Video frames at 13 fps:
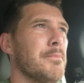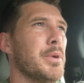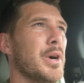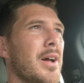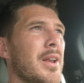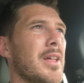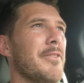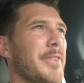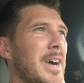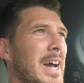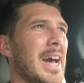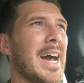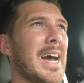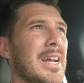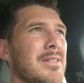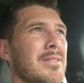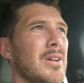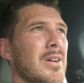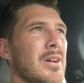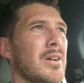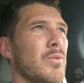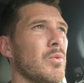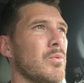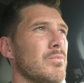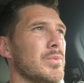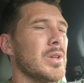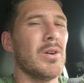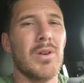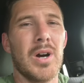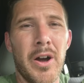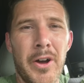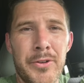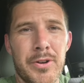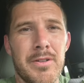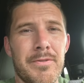but if I had, 100